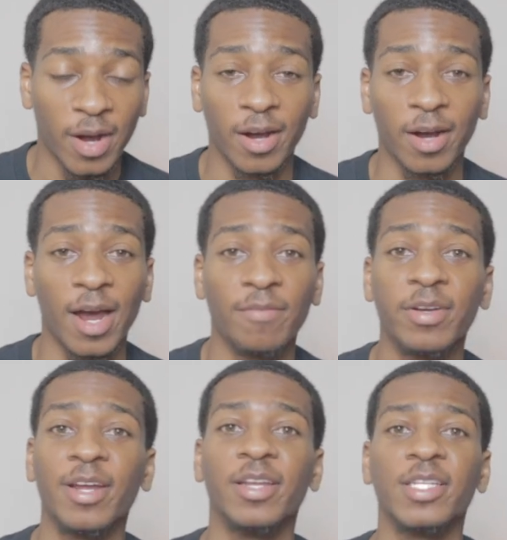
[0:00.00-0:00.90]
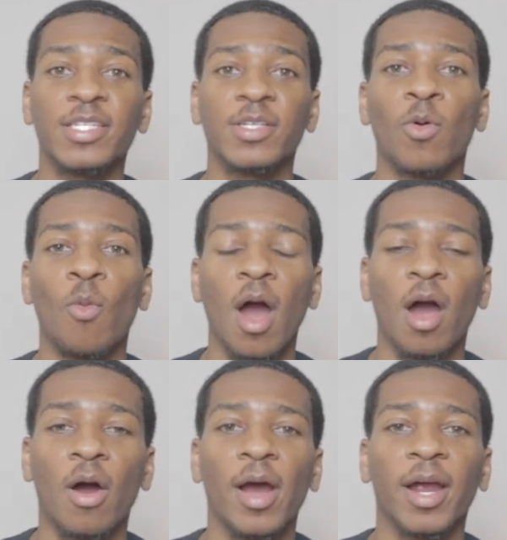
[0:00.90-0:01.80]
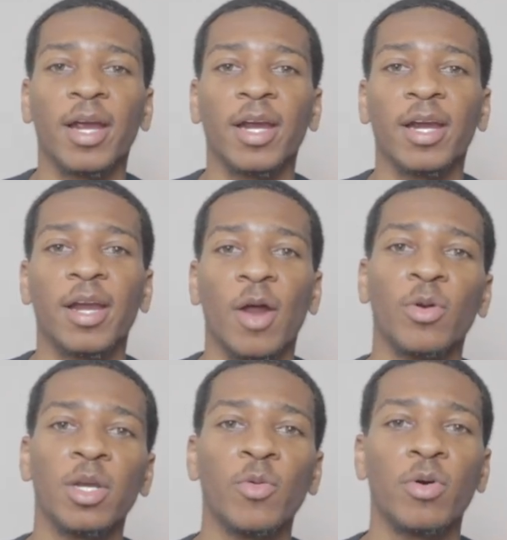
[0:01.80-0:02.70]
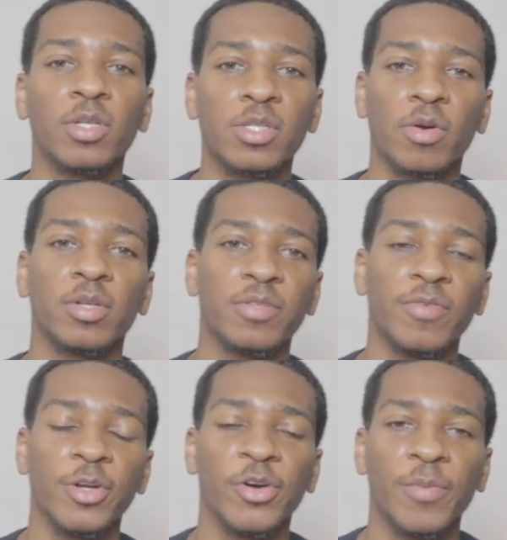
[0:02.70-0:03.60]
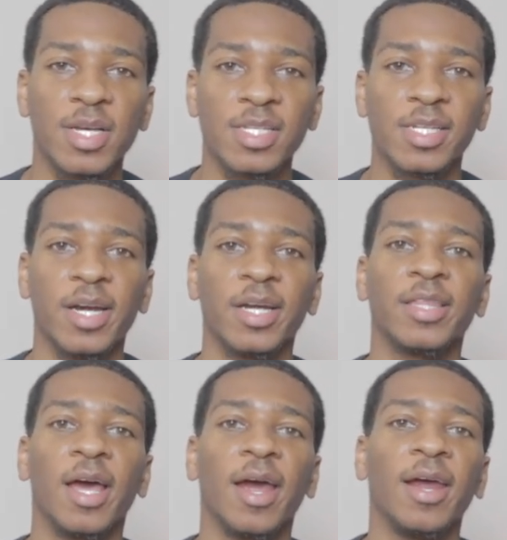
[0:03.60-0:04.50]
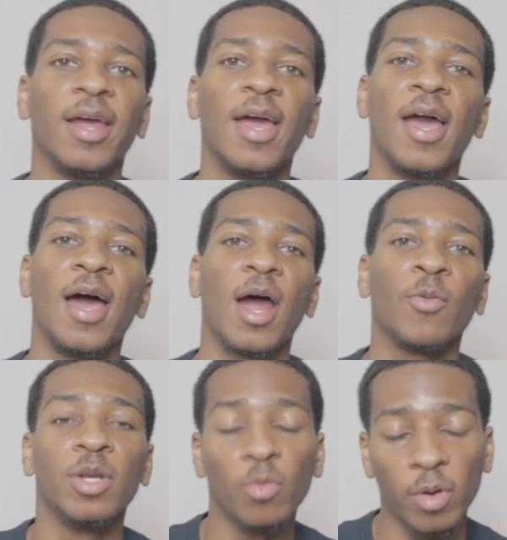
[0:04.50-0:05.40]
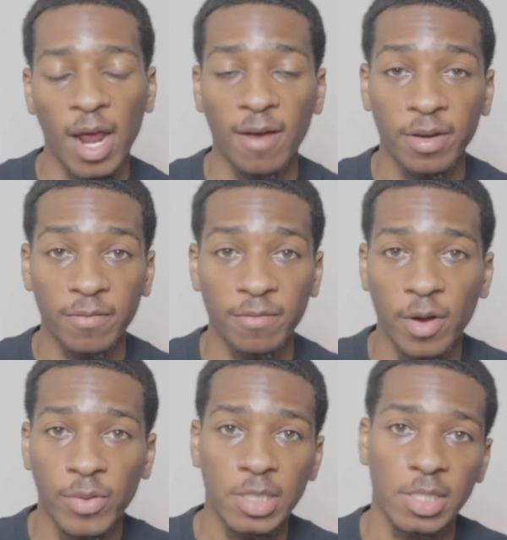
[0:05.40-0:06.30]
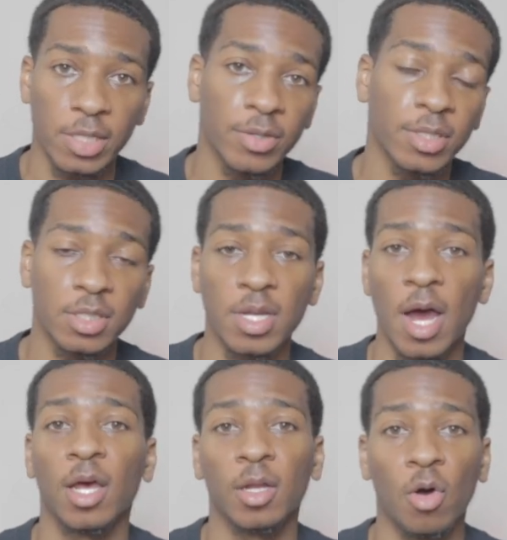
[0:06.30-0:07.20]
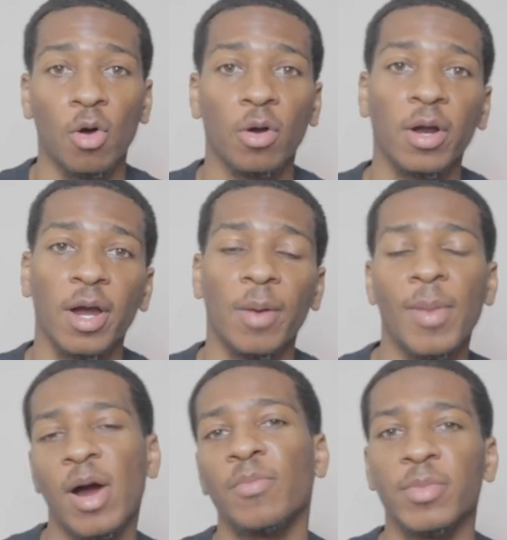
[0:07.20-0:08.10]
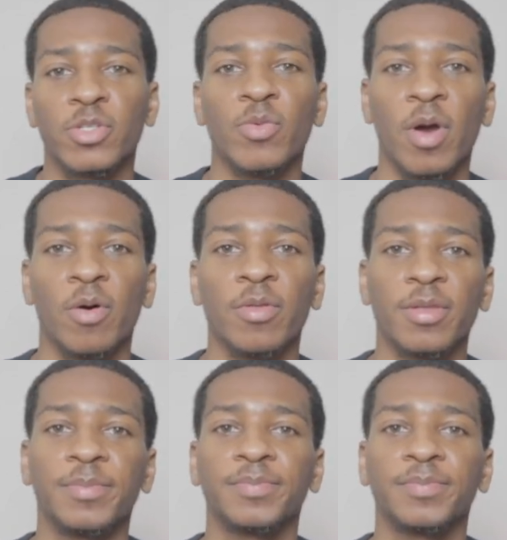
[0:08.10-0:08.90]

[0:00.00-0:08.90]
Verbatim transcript: Haven't done this in a while, and I really want to start this video by saying that I really want to have a very serious dialogue about mental health.